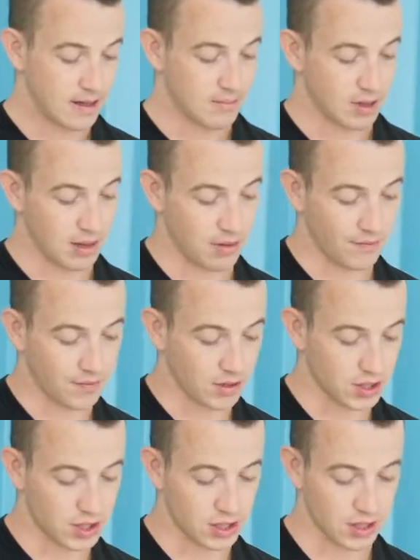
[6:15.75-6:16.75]
But I'm going to
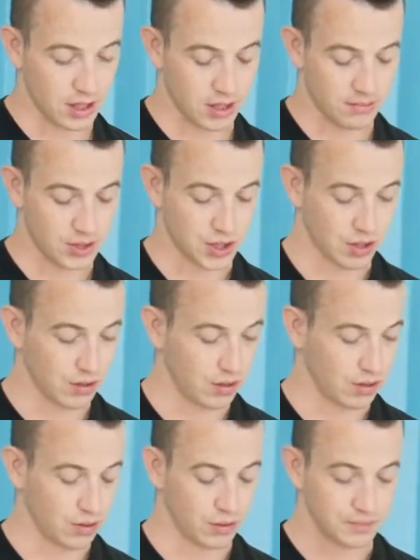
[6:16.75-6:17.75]
first show
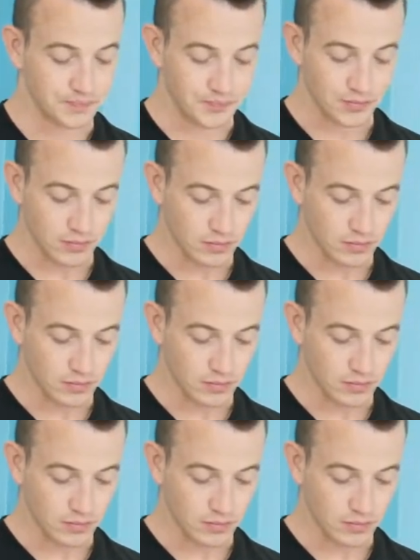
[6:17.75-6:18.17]
you,